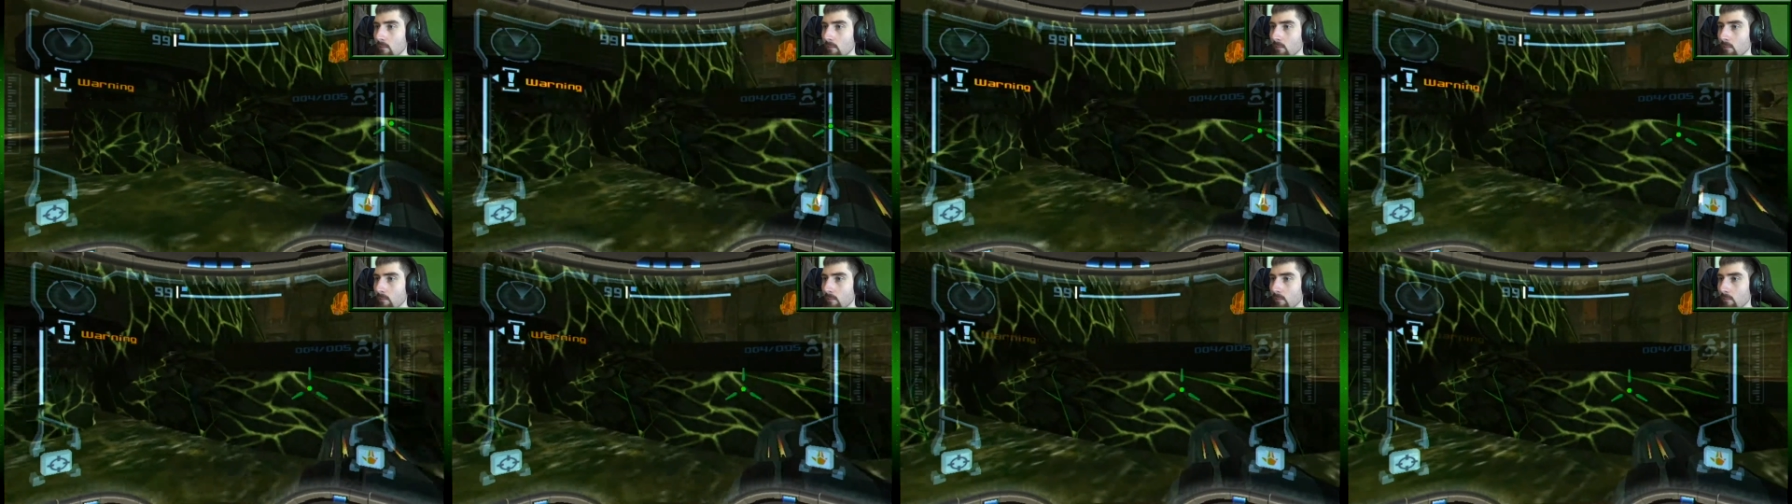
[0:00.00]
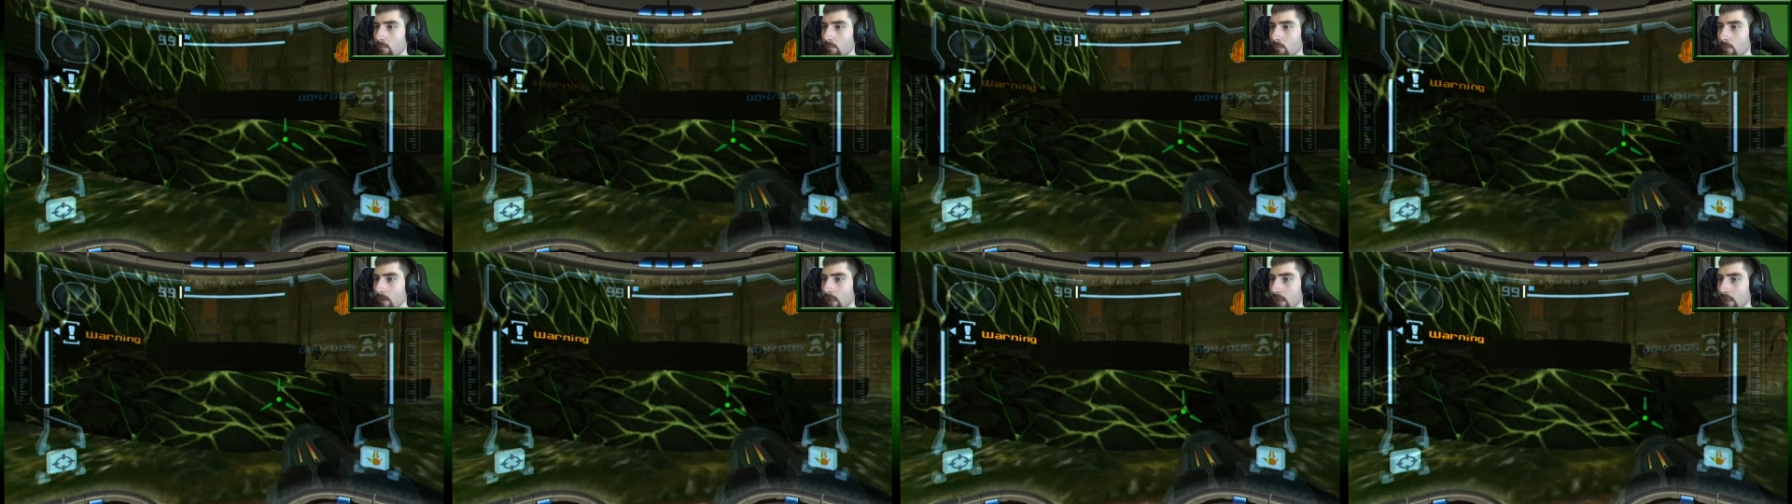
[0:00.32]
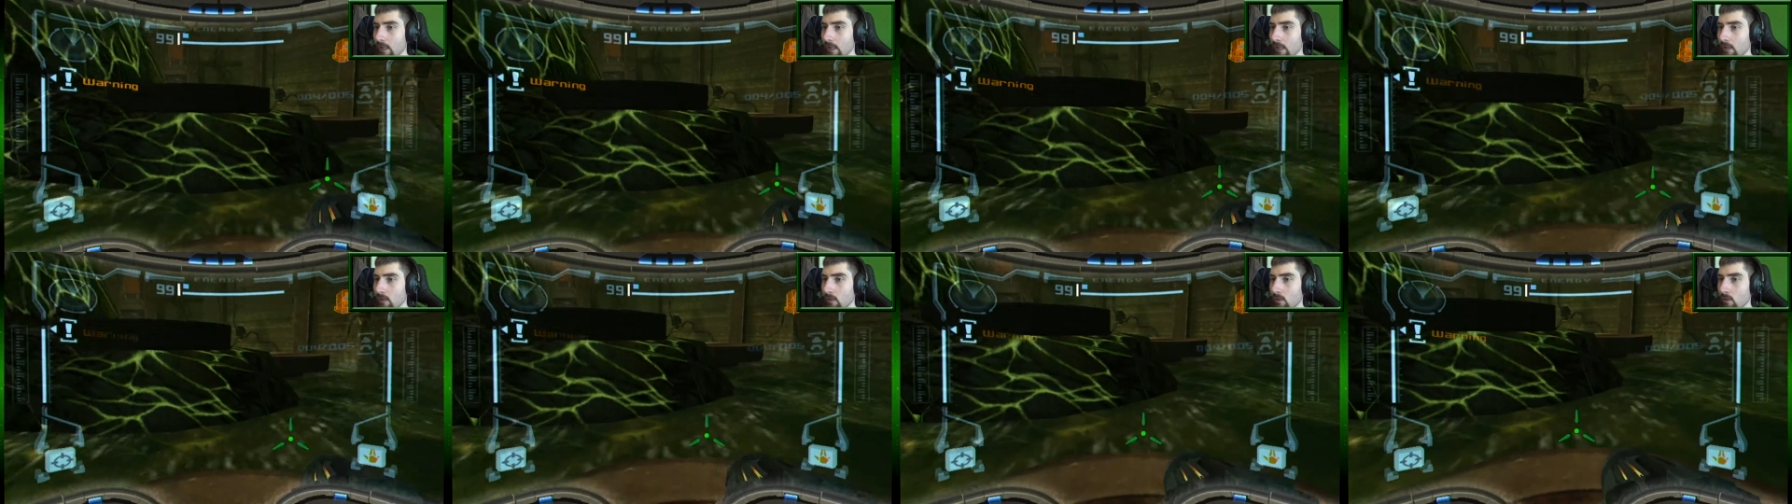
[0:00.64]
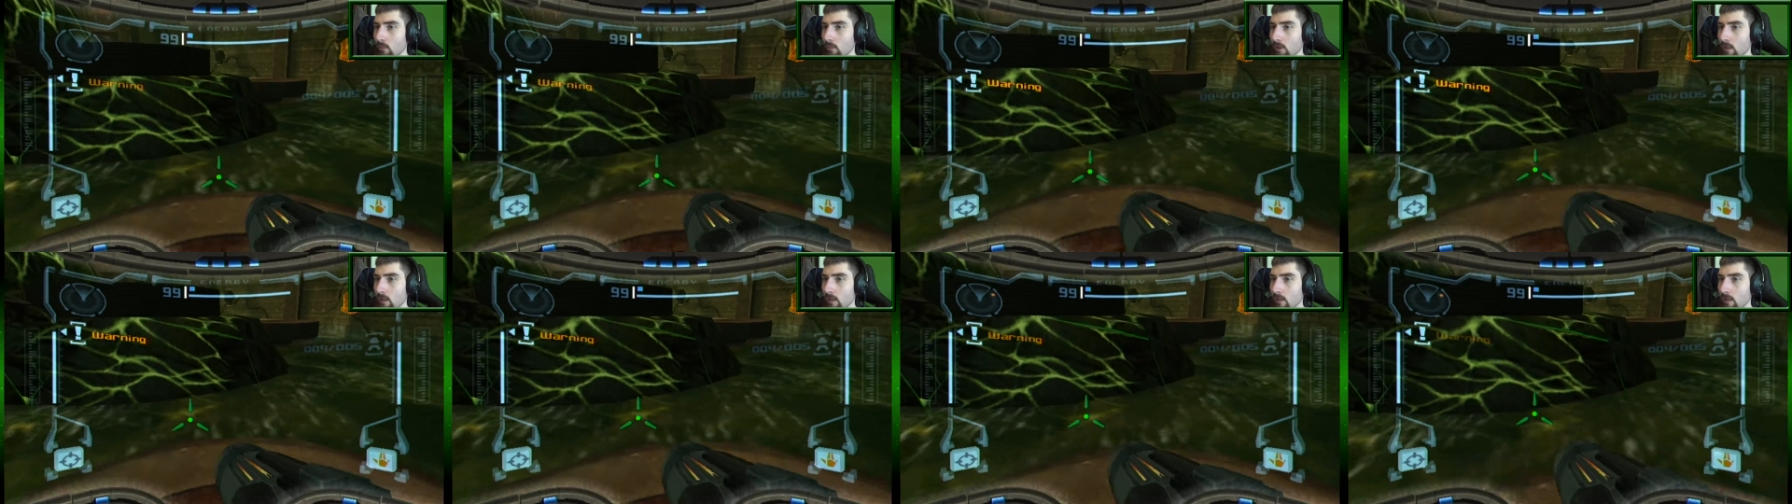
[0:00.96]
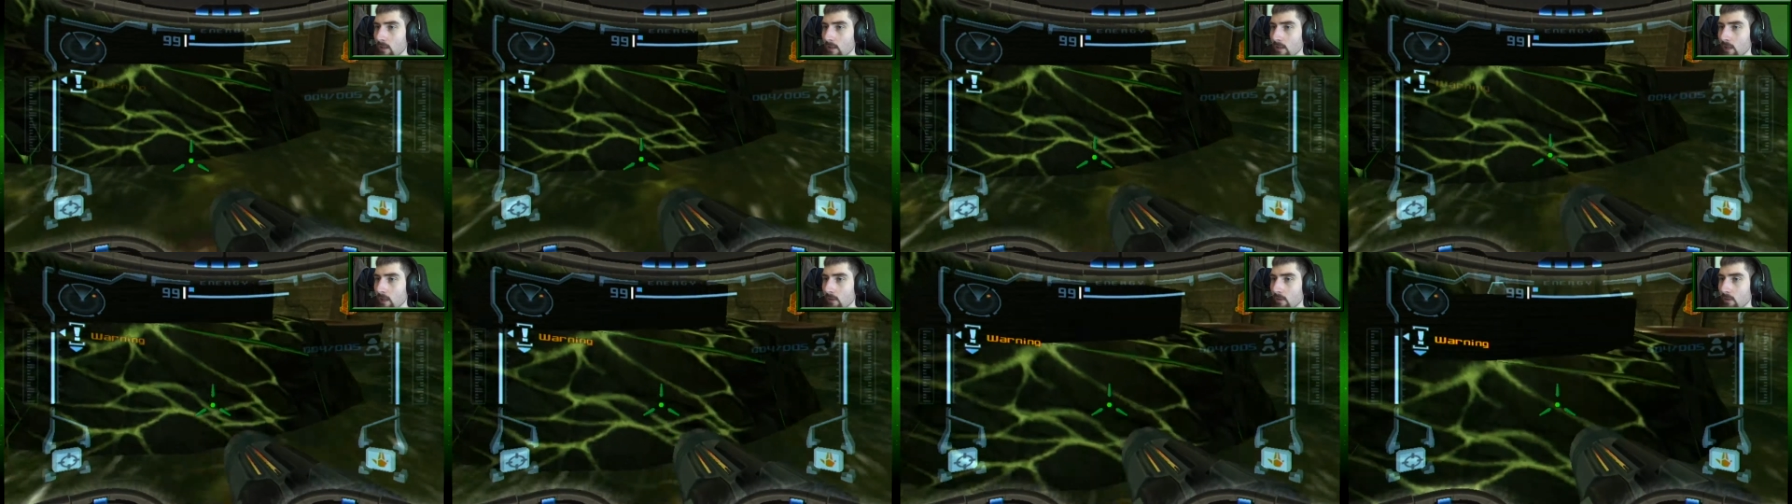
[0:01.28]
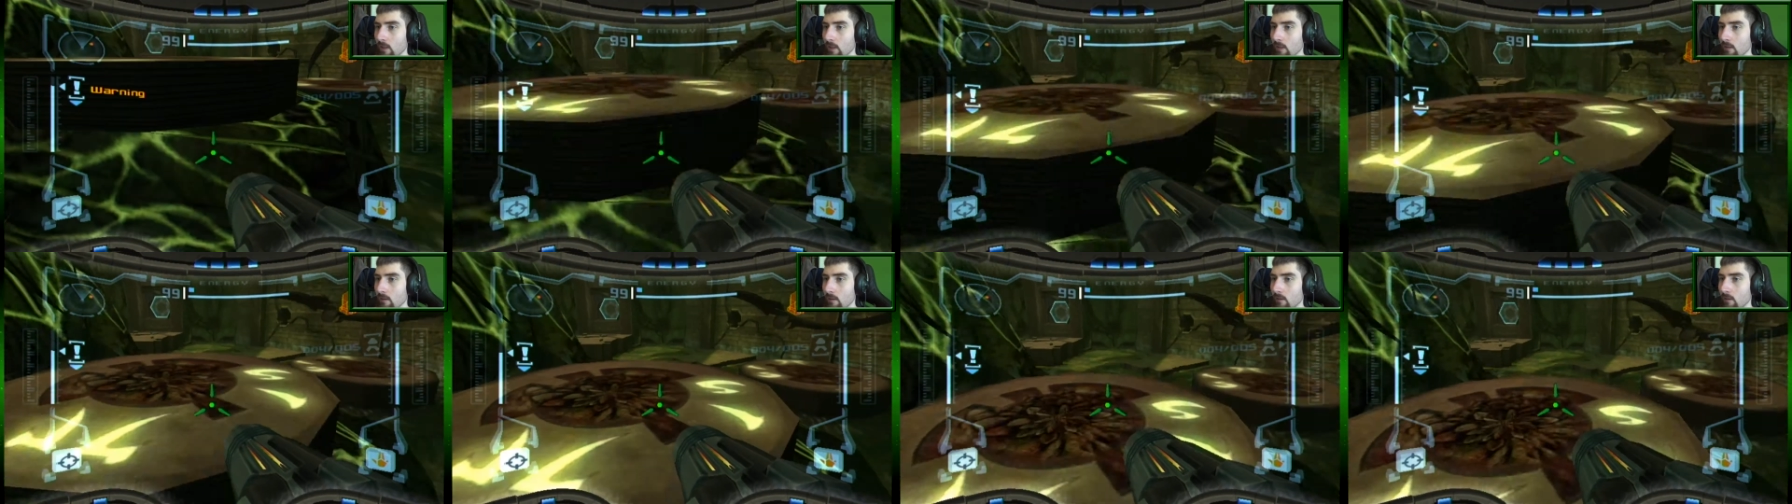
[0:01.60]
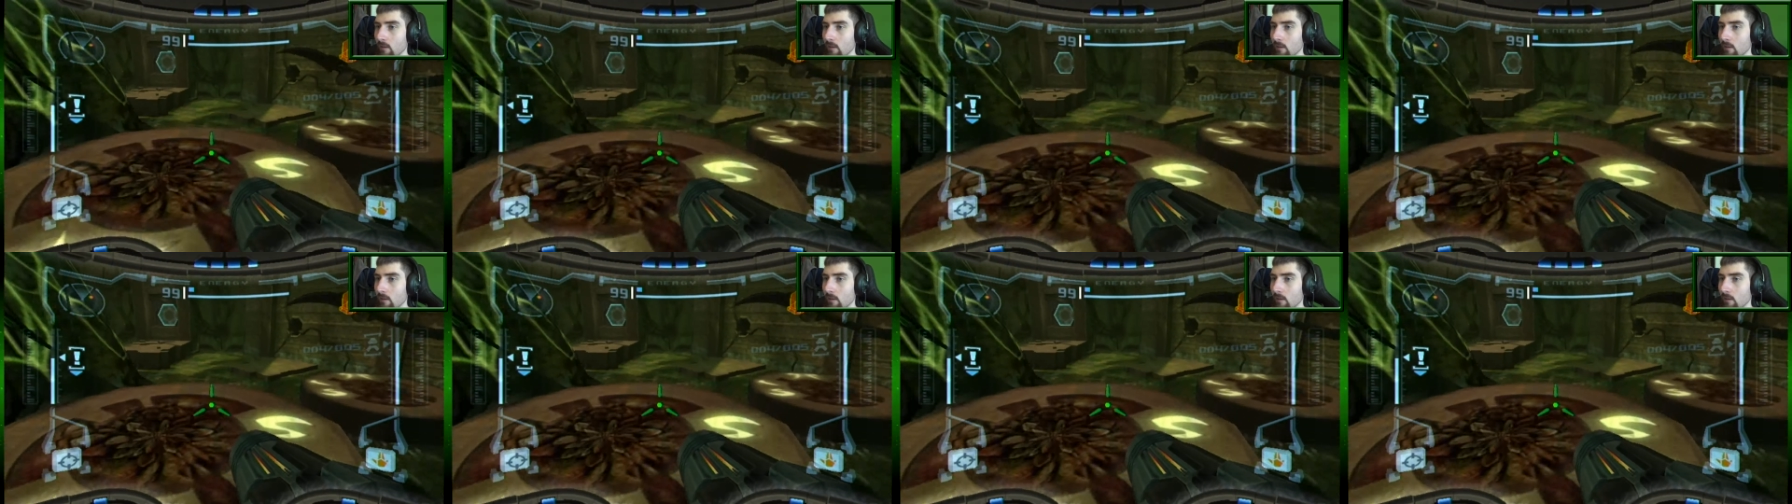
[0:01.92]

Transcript: Hmm, I can't do anything down here.